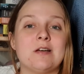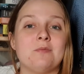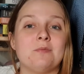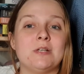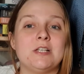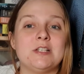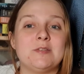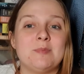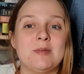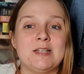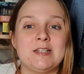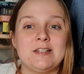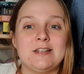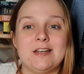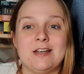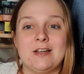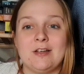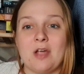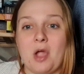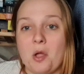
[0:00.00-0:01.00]
which means she
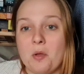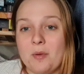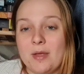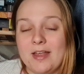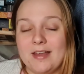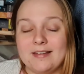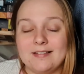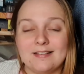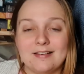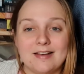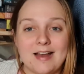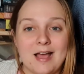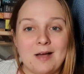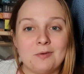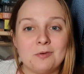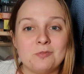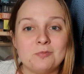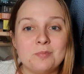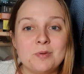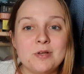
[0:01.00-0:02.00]
can go in and out
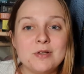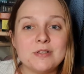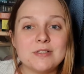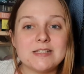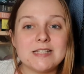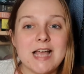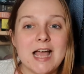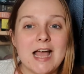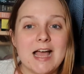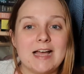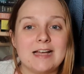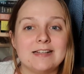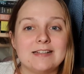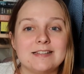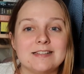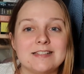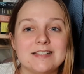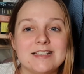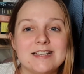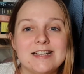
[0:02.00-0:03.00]
of books
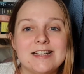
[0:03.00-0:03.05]
and